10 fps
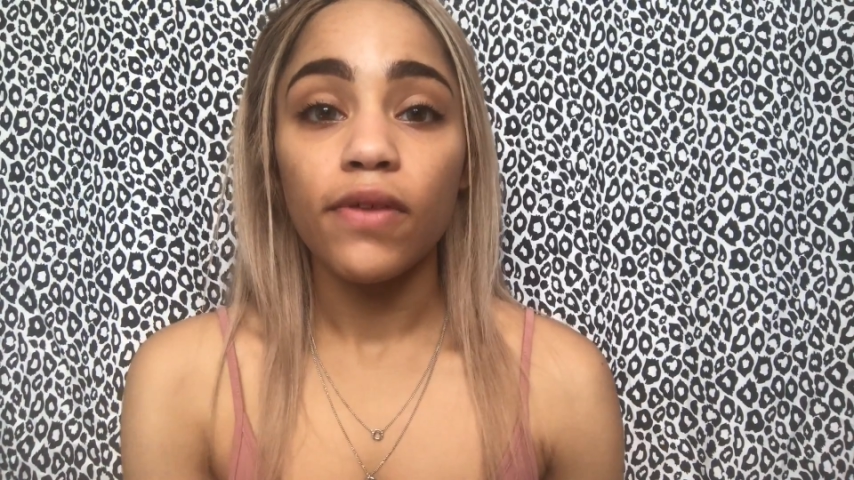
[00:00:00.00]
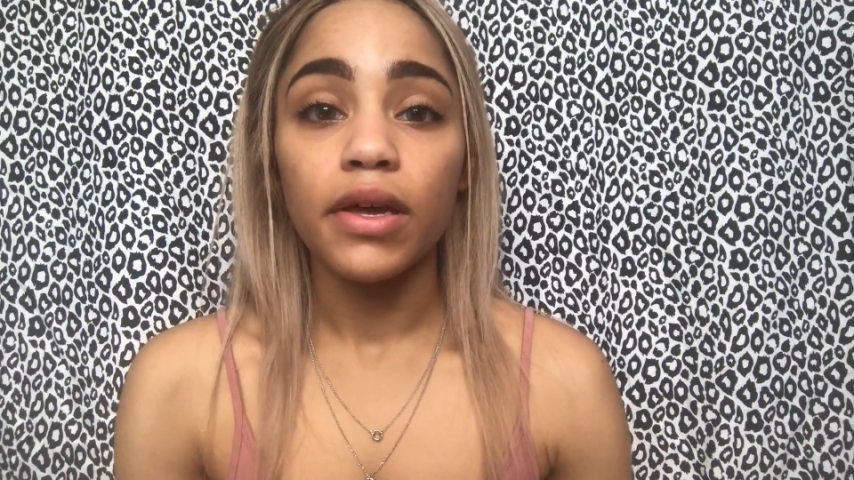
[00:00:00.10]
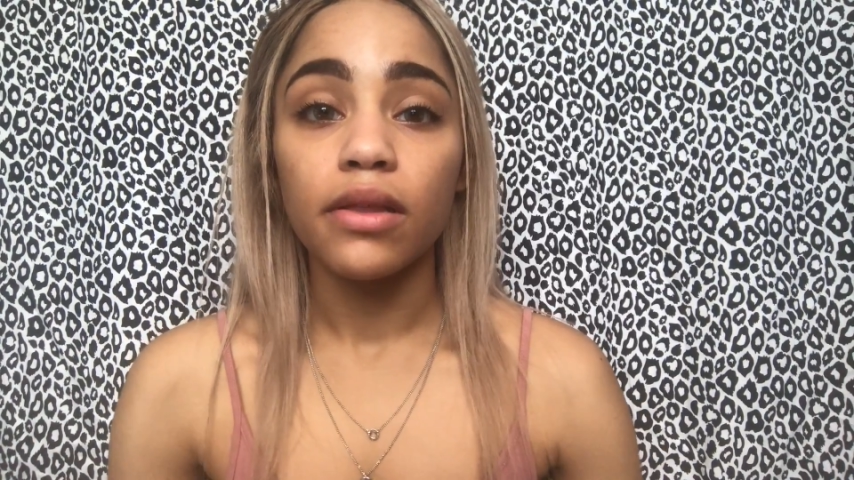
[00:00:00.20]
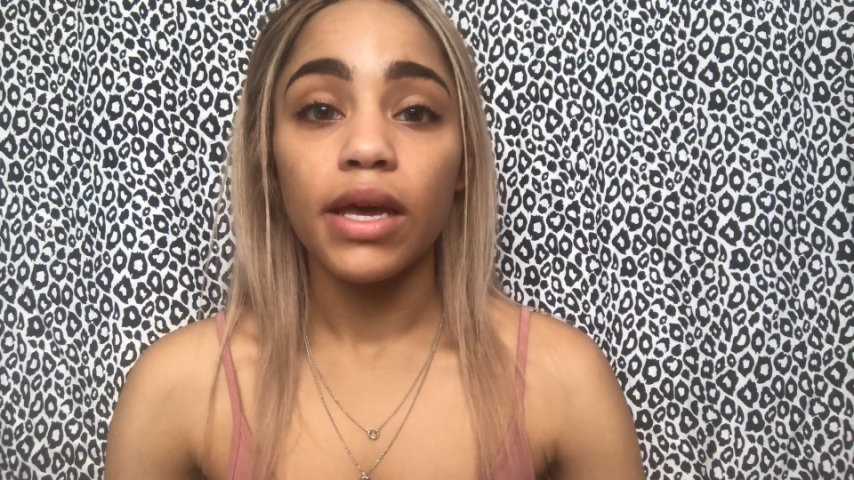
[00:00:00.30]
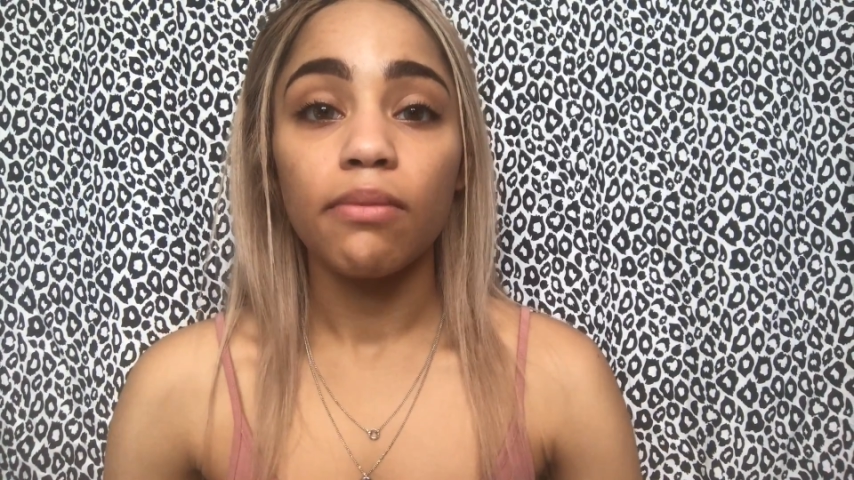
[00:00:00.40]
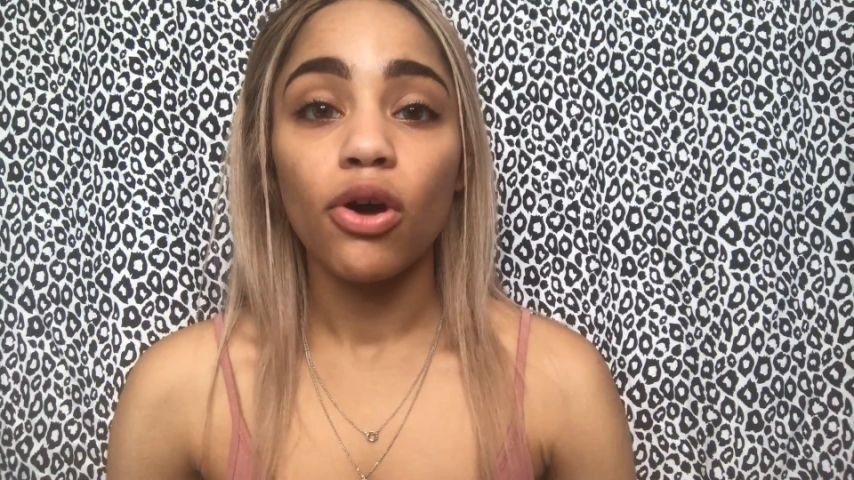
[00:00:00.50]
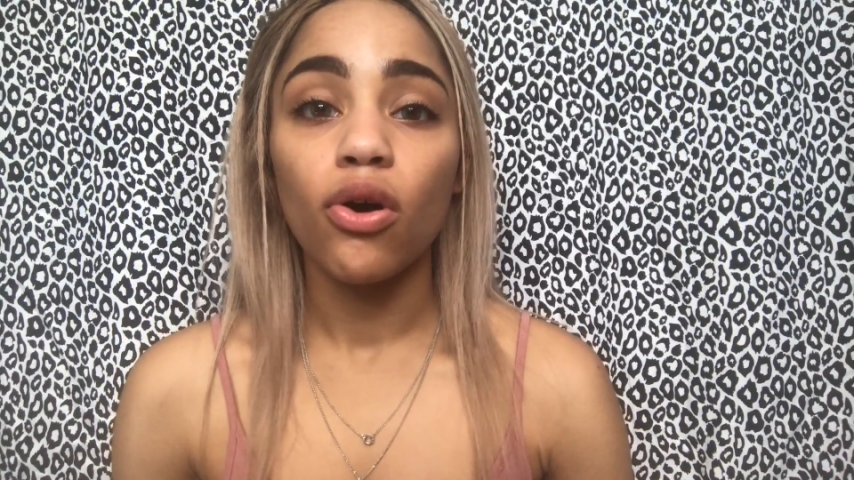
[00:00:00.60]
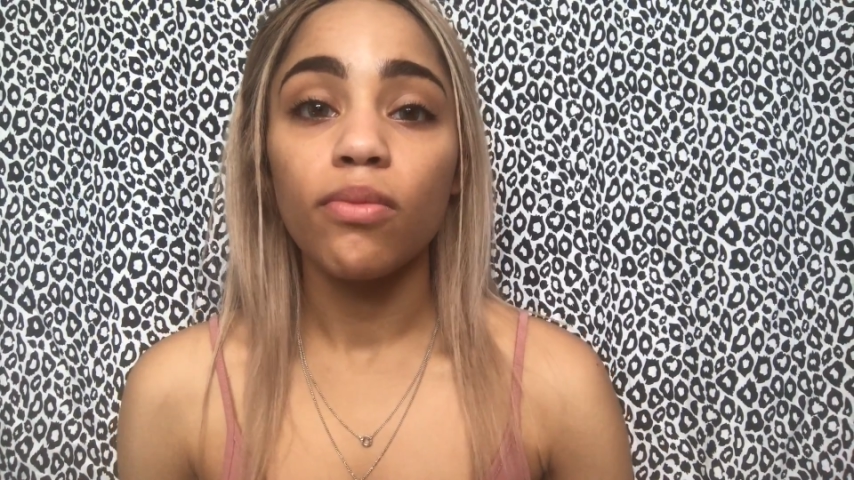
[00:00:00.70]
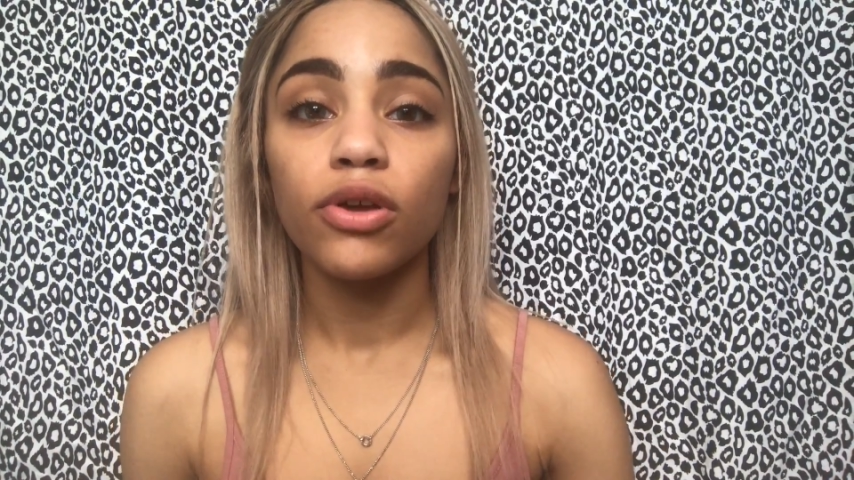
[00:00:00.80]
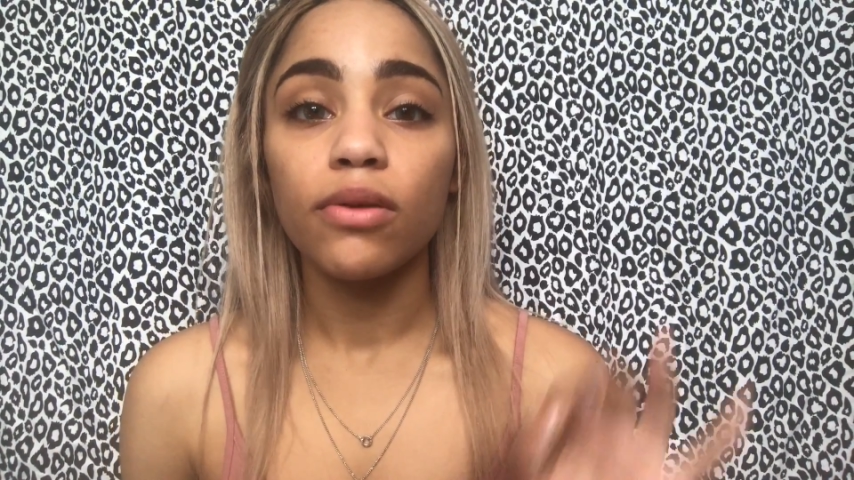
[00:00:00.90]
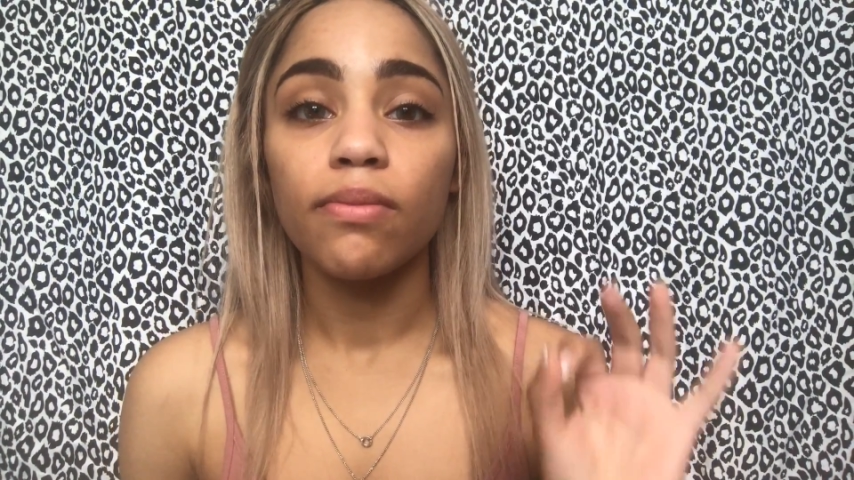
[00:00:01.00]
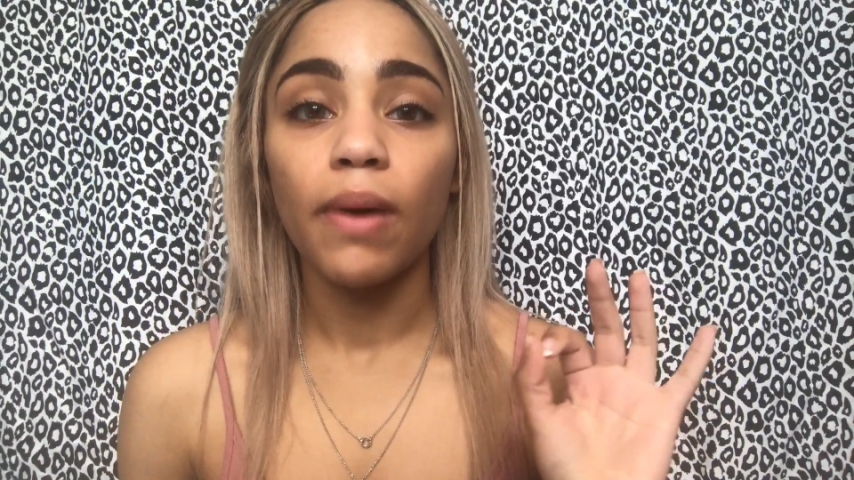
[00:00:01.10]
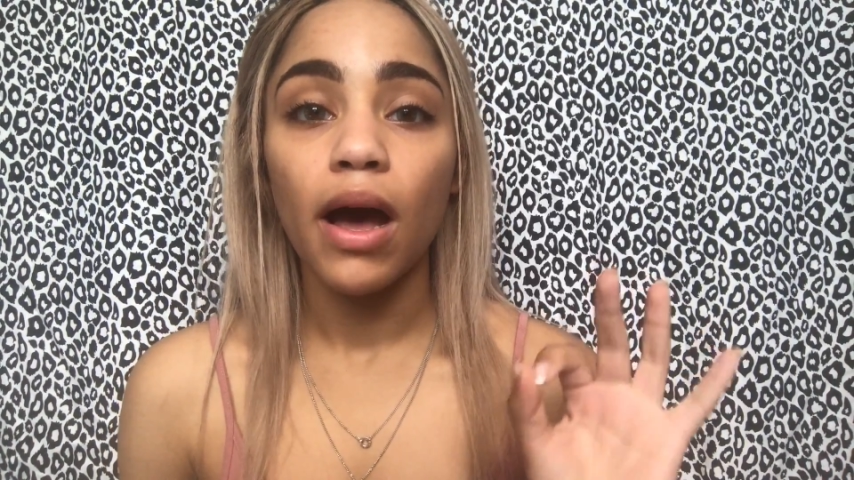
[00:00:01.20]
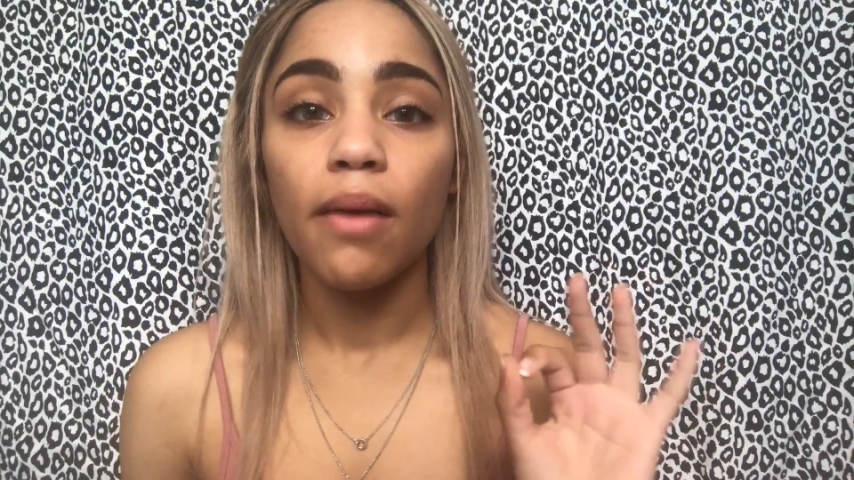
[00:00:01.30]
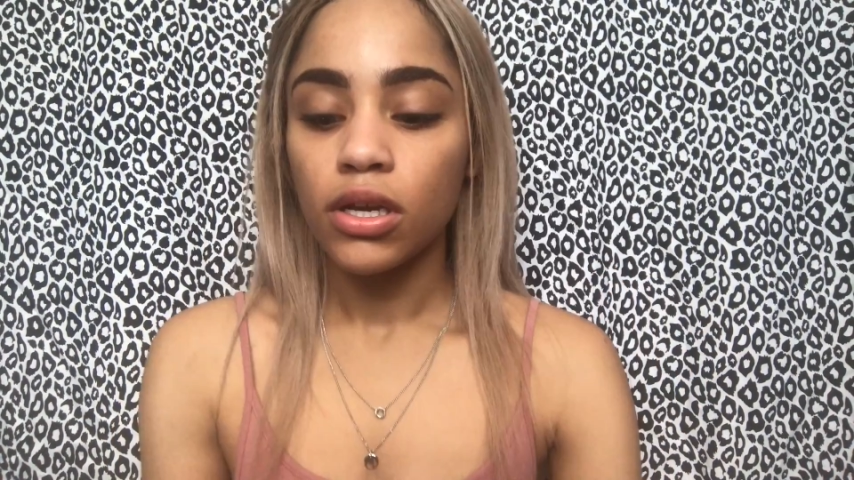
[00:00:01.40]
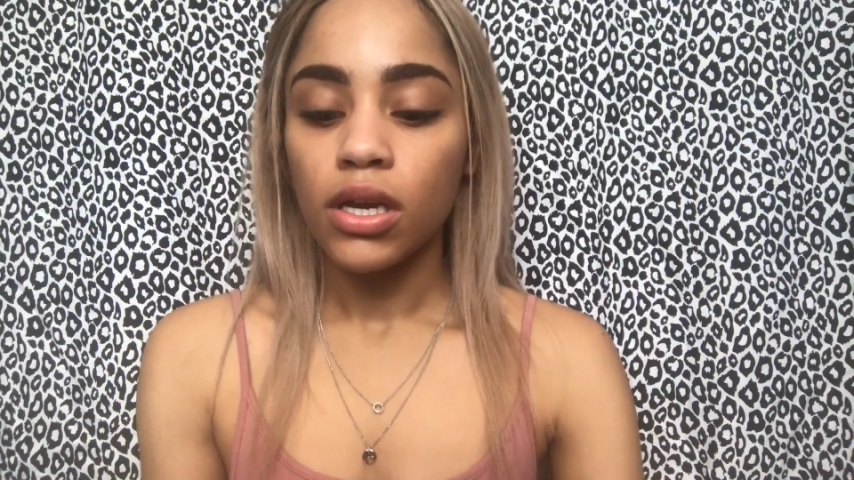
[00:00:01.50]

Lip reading: Like Lancôme, you're bomb.